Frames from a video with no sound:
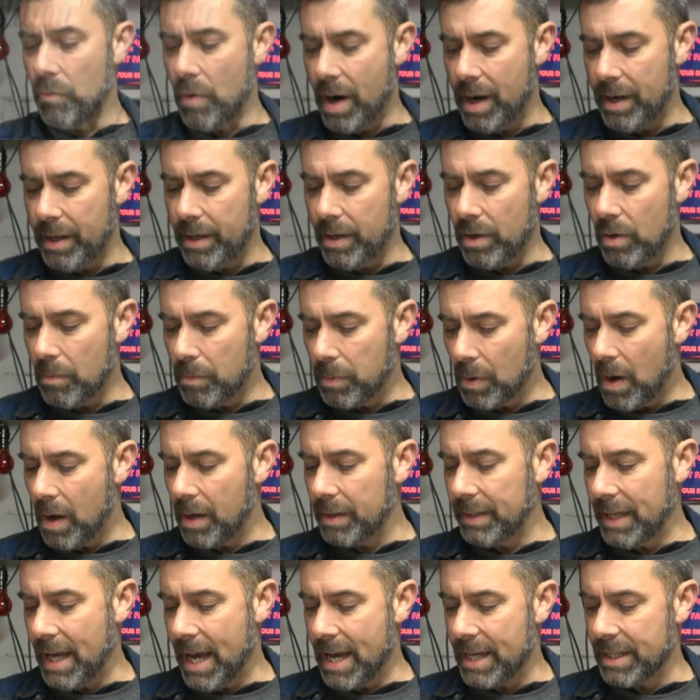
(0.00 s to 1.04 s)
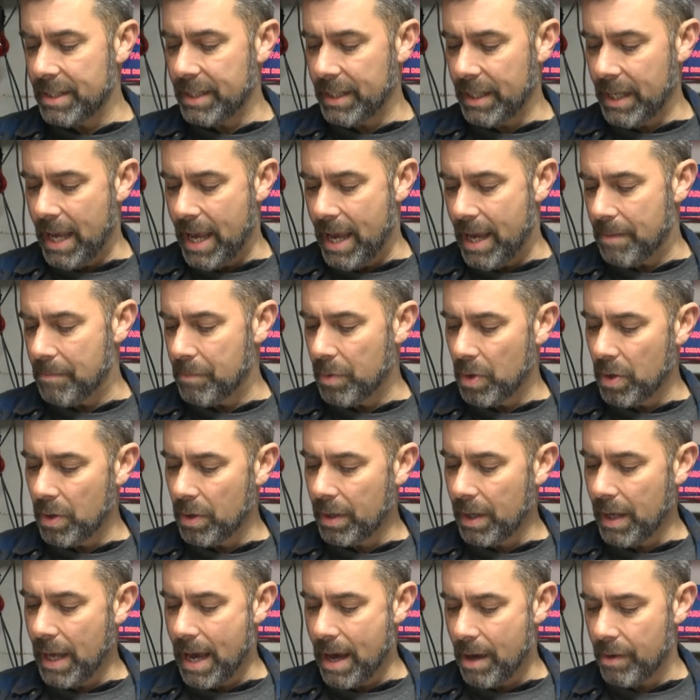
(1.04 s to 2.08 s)
Radio Broadcasting
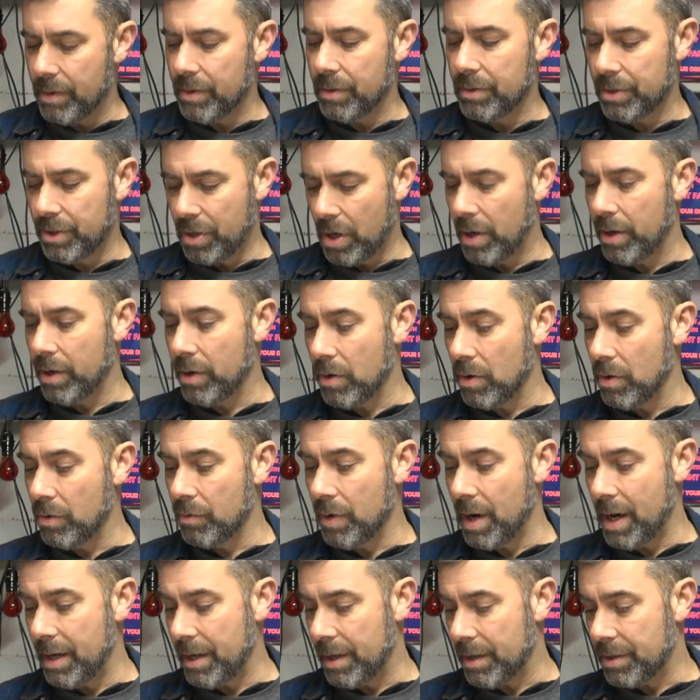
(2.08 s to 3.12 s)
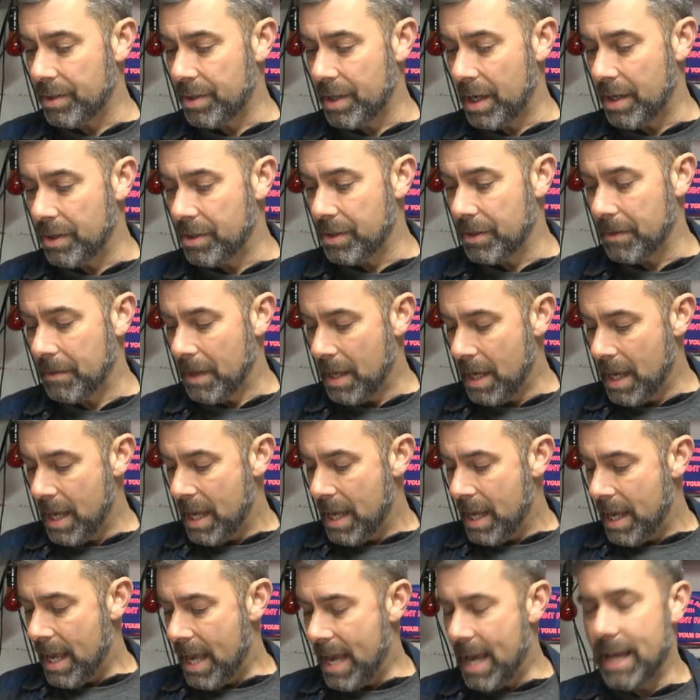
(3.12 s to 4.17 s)
Handbook, How to Start Your Own Radio Station.
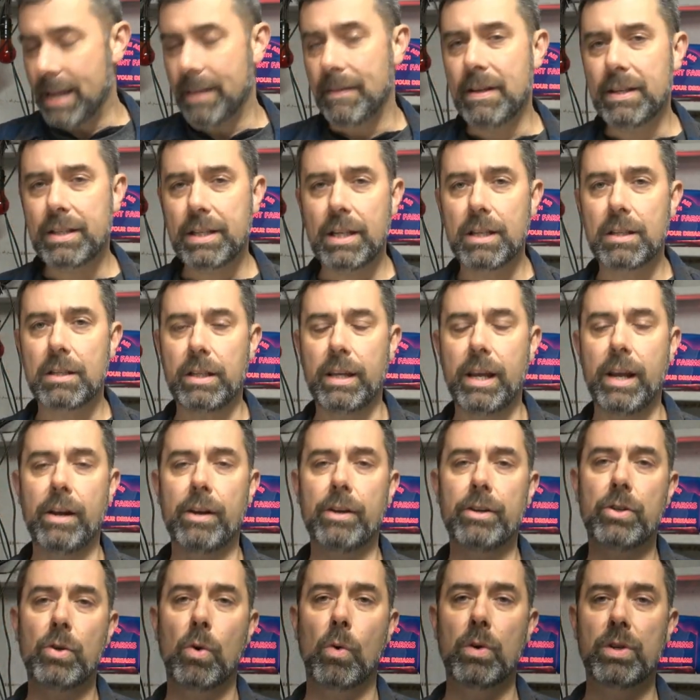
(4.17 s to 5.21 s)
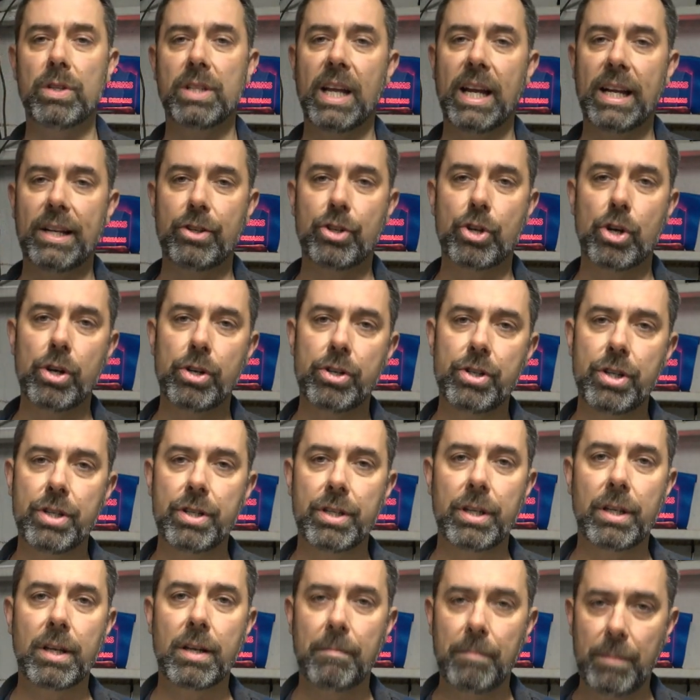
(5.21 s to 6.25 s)
And this is geared towards like
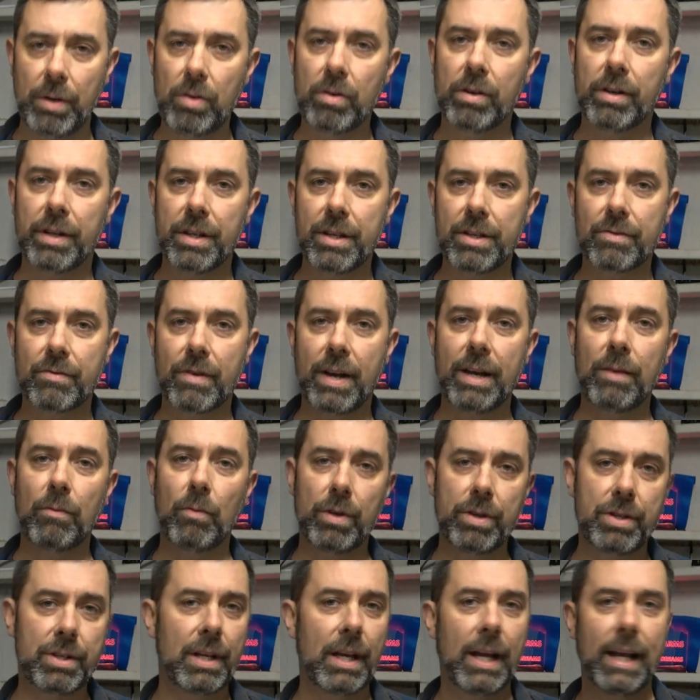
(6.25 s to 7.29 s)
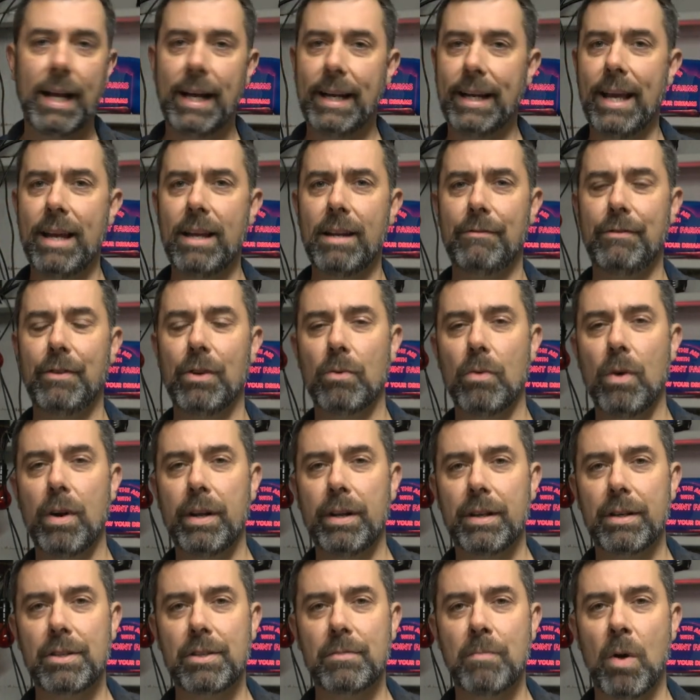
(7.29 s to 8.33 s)
churches and communities, right? Which, again, if you're
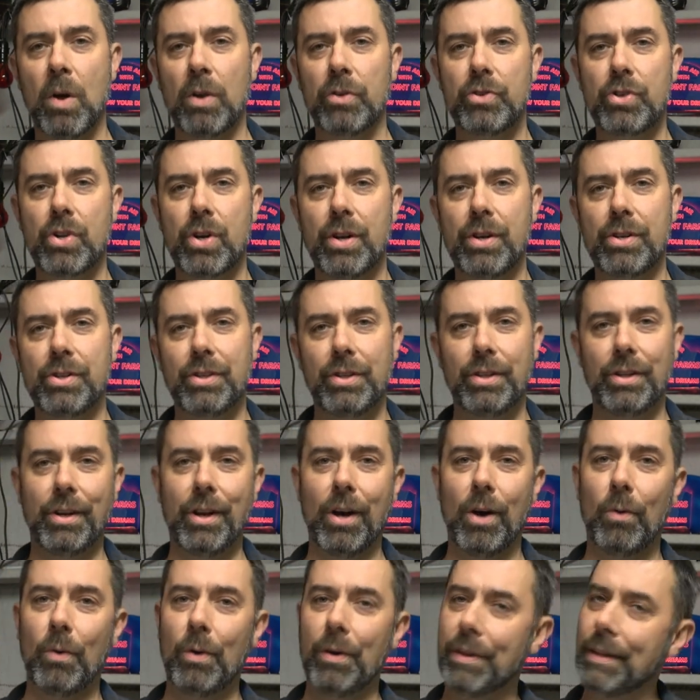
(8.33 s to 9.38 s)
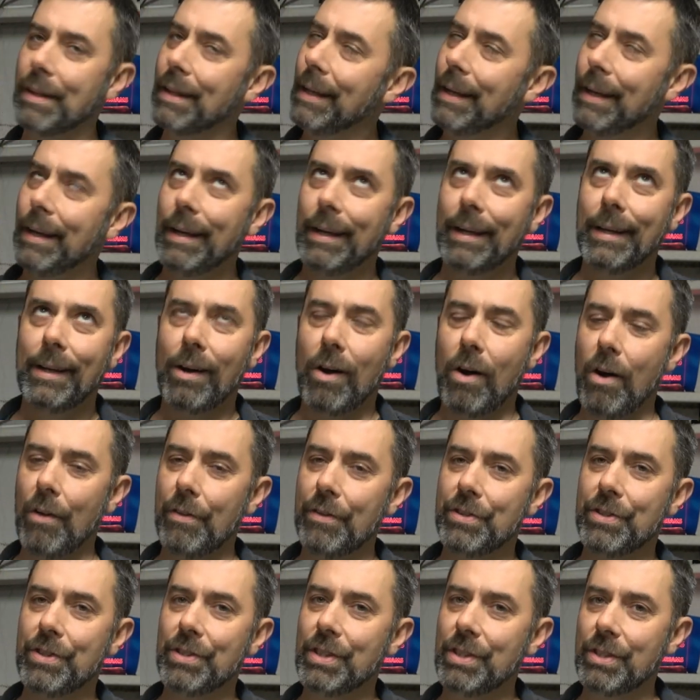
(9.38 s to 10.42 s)
running a small church, you know, with all
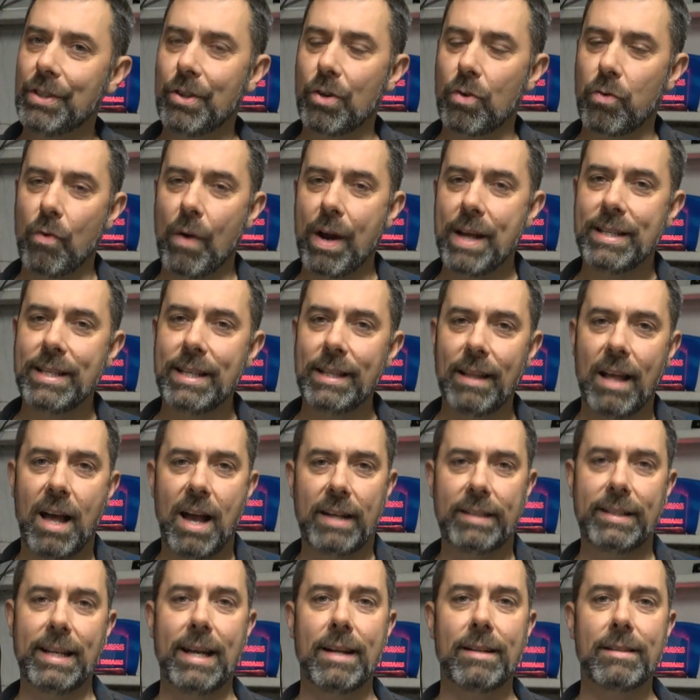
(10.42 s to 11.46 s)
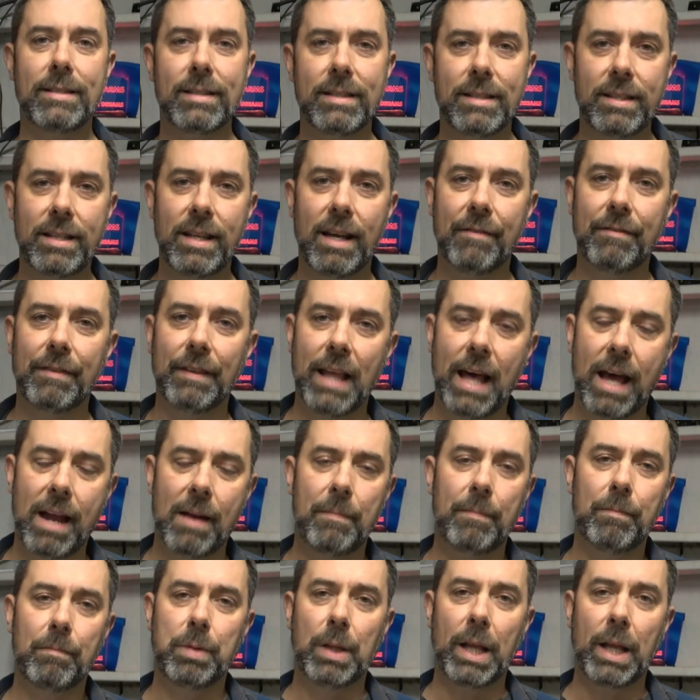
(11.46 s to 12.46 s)
this crazy lockdowns and stuff, a lot of